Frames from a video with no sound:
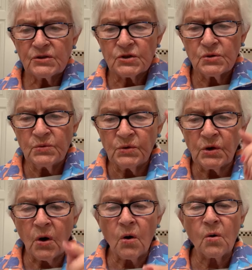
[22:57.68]
to
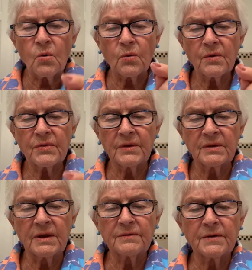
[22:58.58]
know the
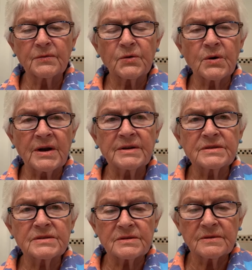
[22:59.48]
love of
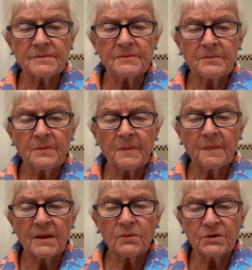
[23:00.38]
Christ,
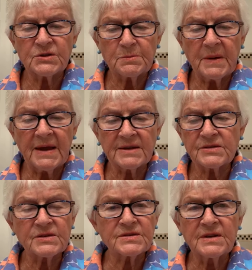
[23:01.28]
which
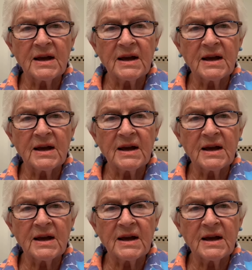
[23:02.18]
passes